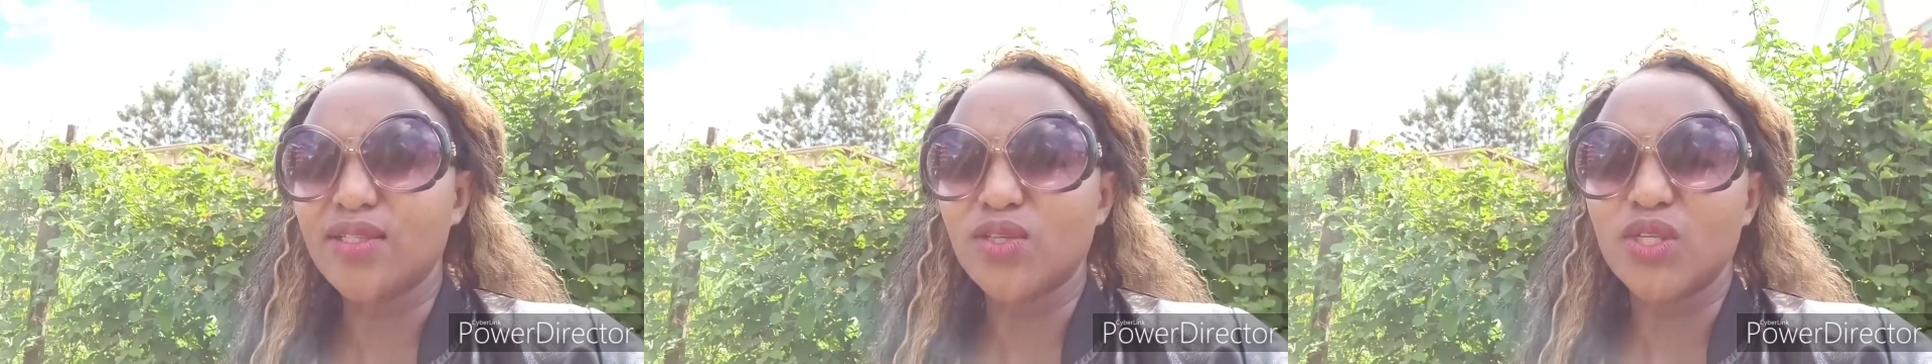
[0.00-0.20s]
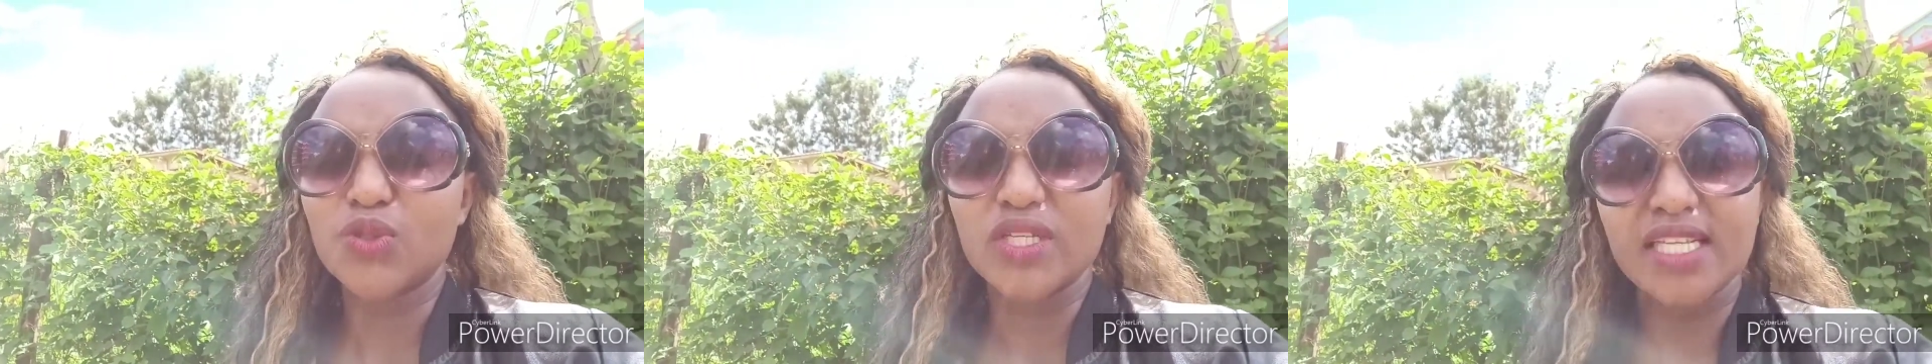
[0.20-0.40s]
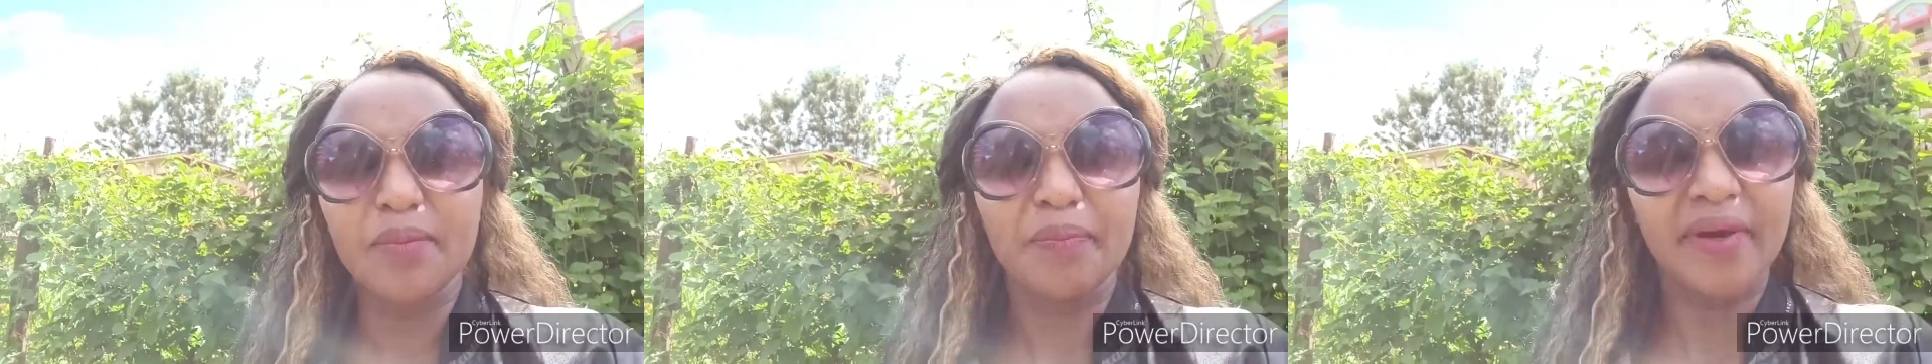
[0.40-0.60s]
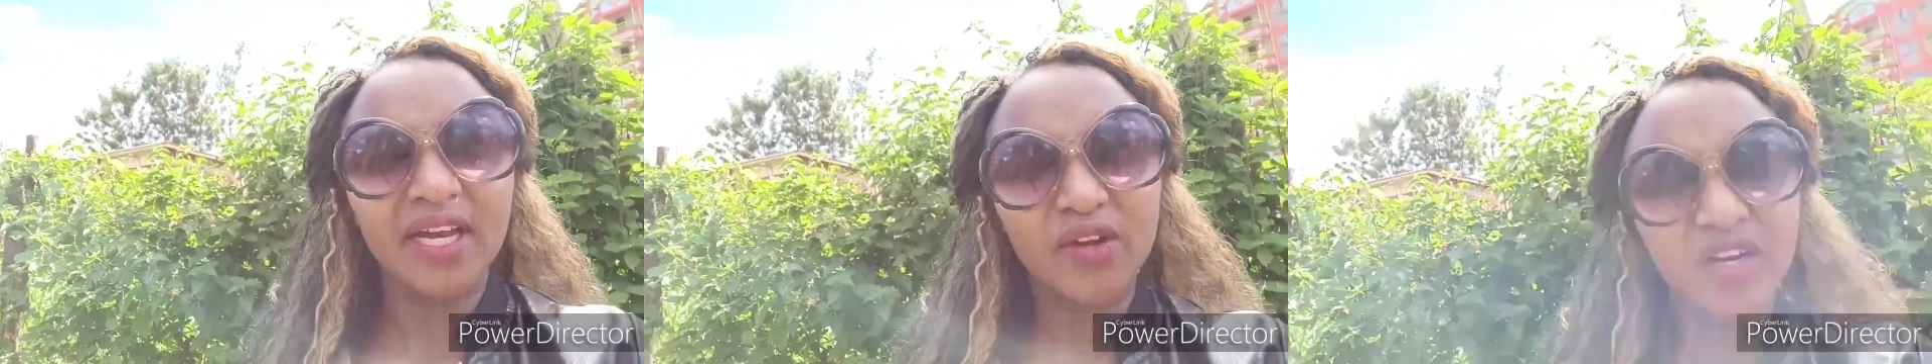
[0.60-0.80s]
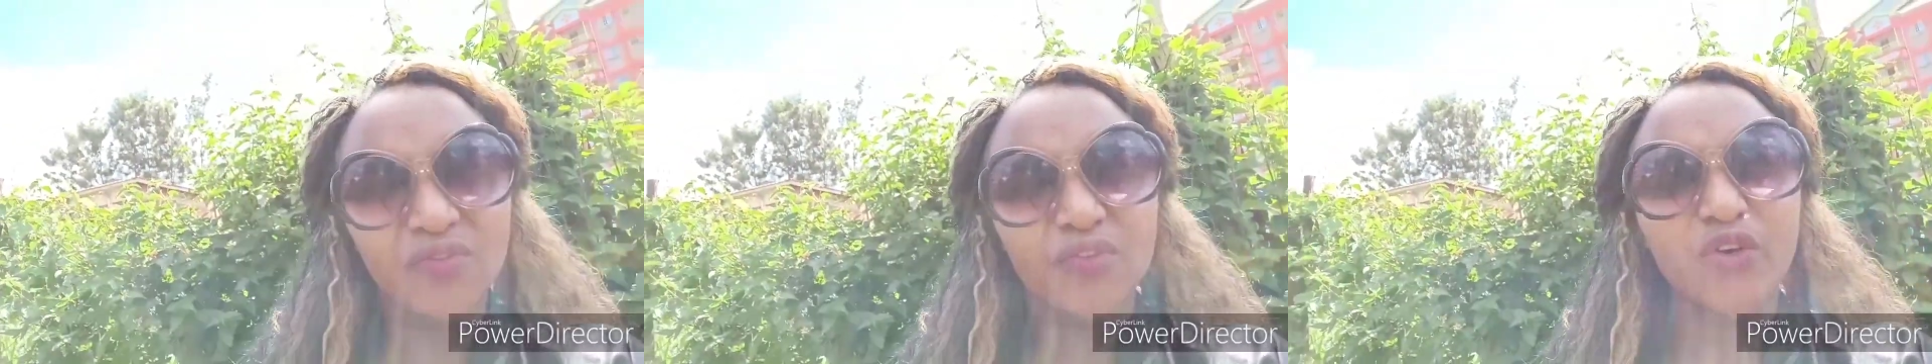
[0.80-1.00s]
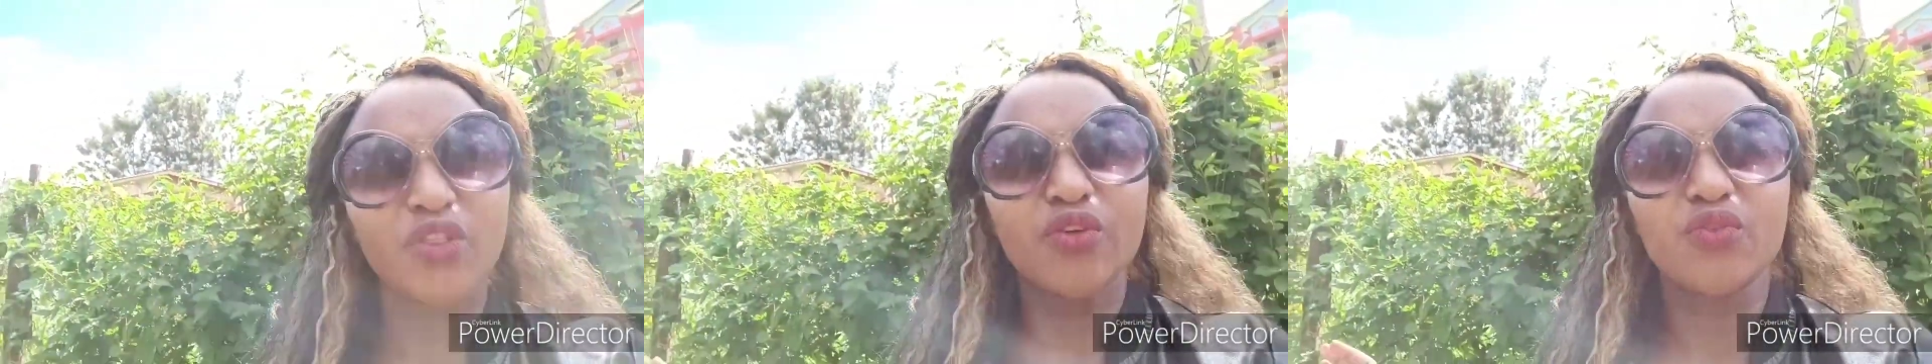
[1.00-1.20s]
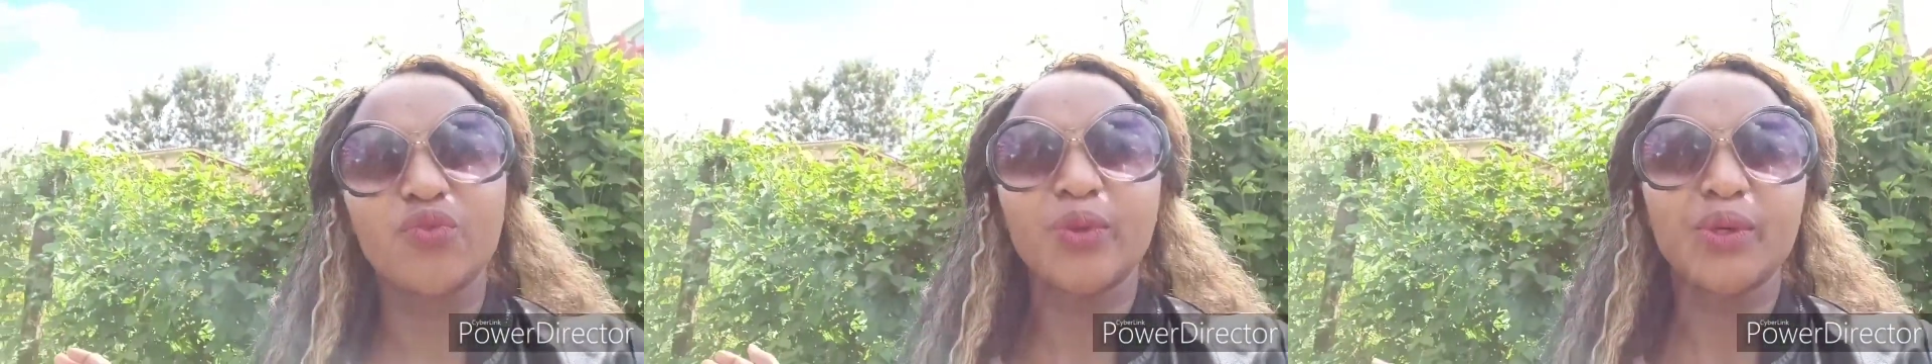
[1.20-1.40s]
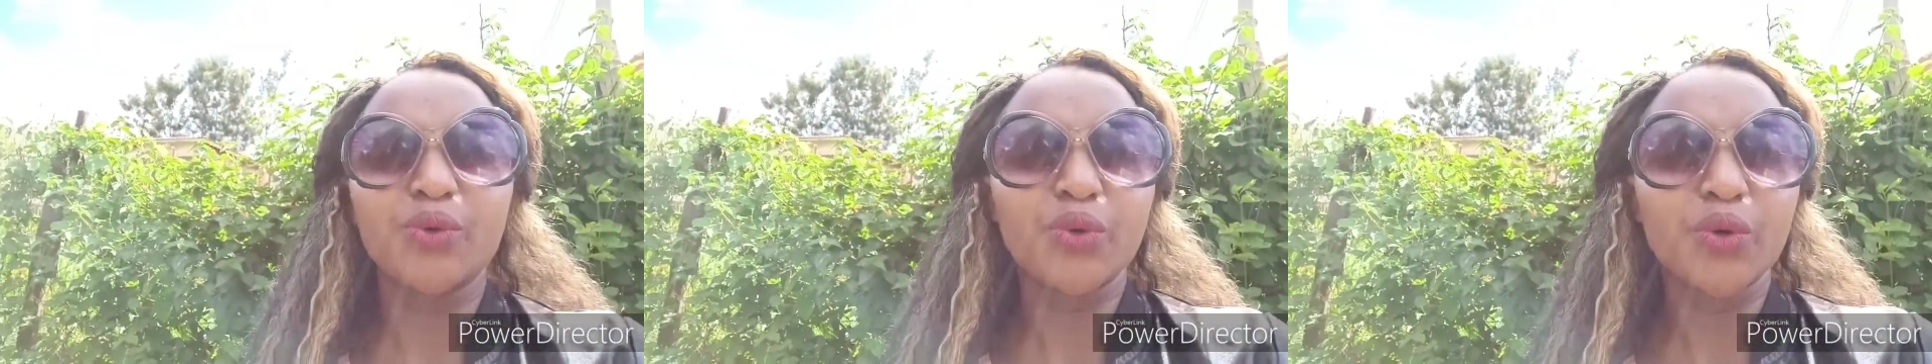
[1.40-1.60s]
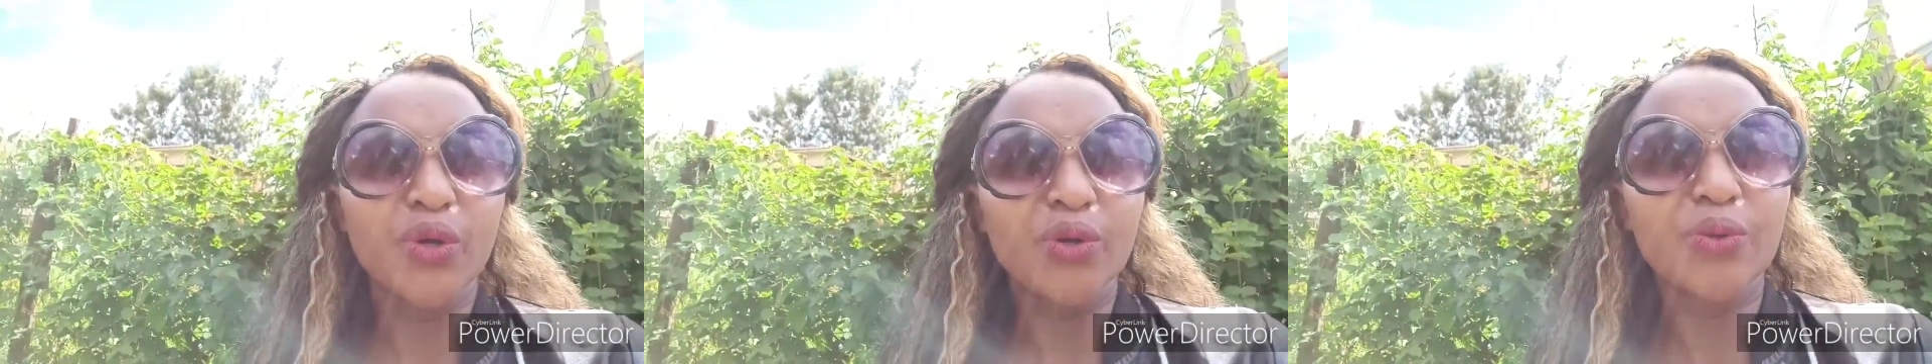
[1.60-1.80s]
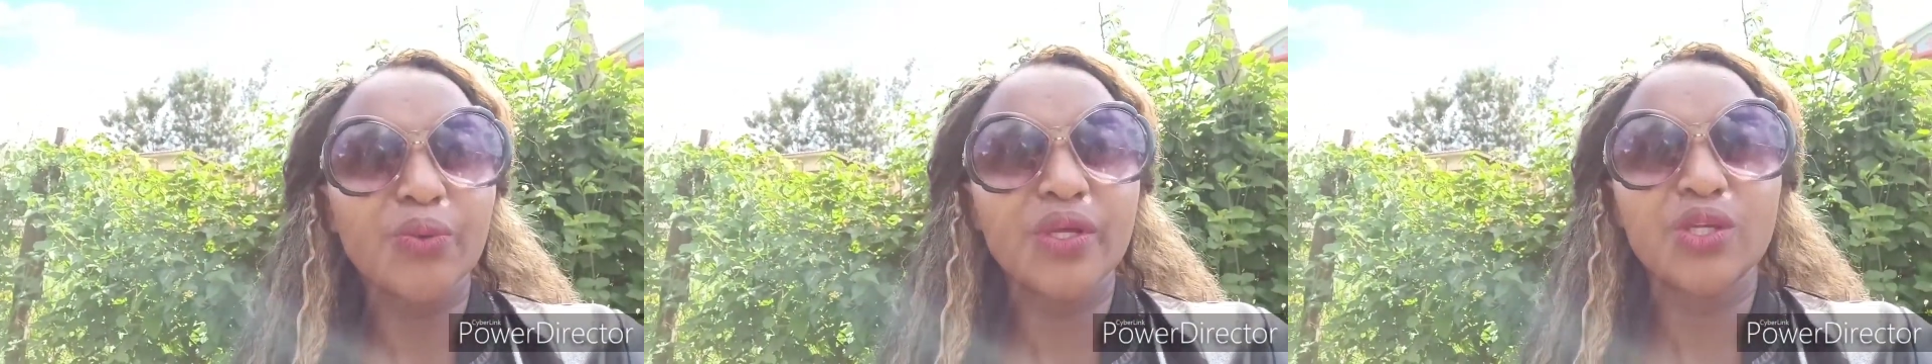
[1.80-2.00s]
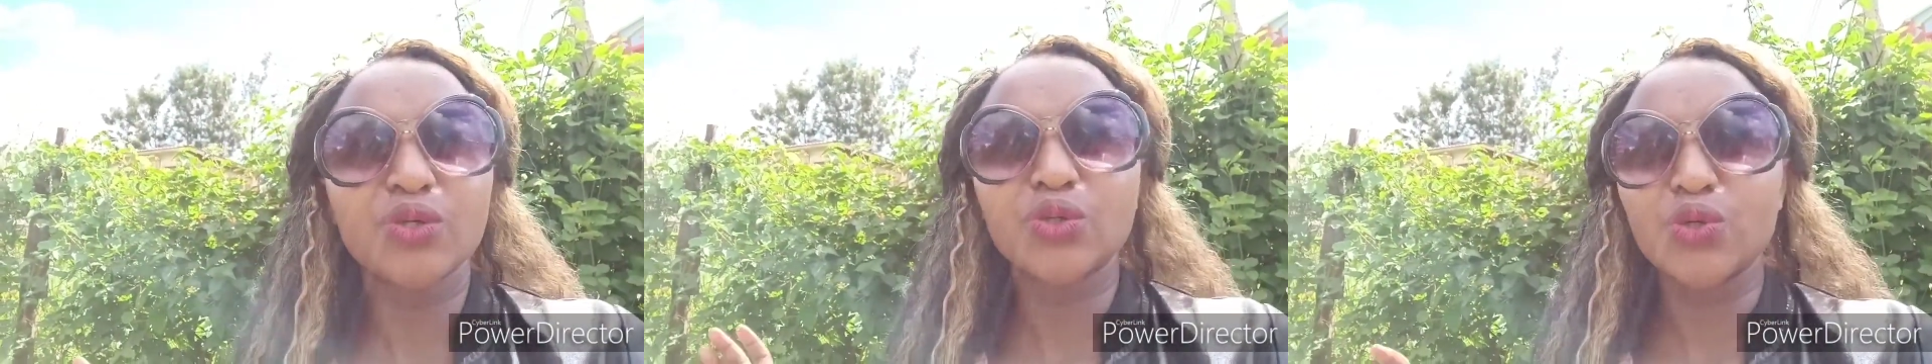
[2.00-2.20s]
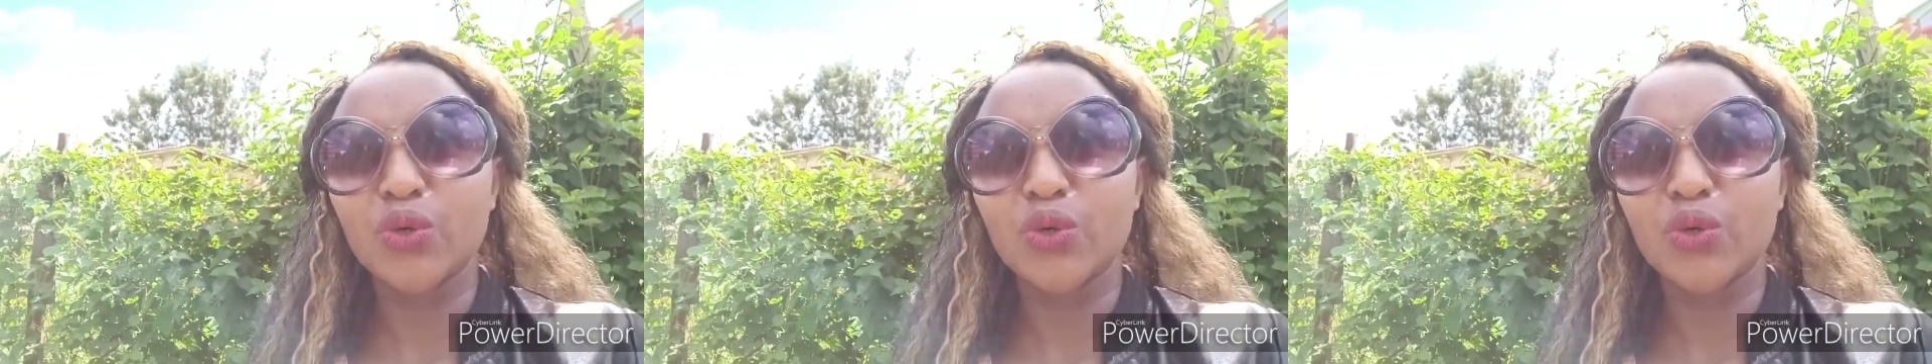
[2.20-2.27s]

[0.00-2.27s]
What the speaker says: So it was a back and forth of we're going, and